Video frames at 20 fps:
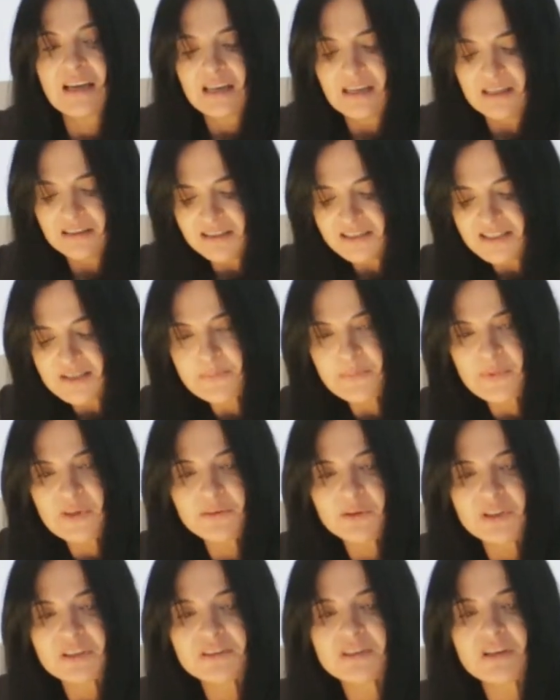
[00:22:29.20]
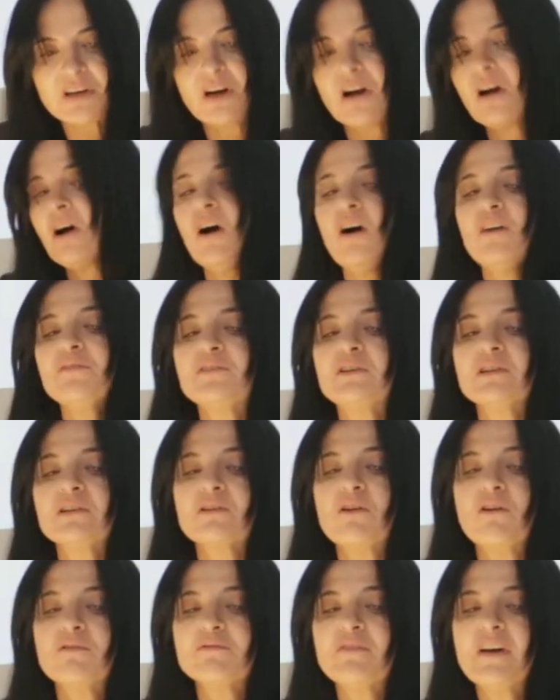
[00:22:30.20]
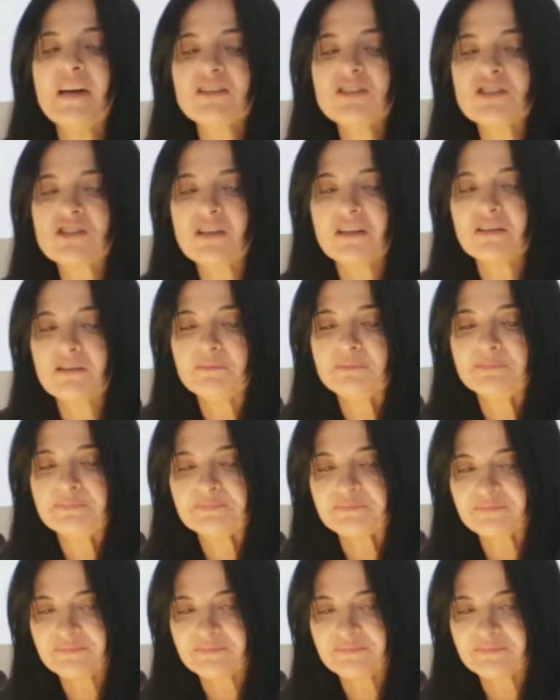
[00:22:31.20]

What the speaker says: In the spirit of the convention,